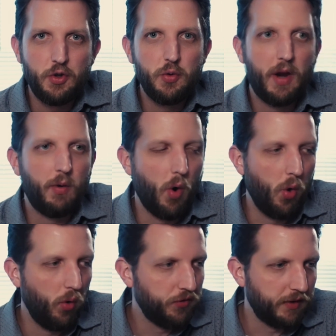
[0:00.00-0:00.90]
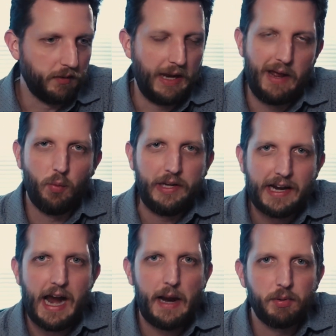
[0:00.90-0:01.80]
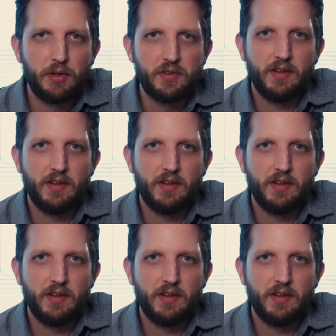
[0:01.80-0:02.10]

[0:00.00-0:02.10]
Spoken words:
knew their roles and we accomplished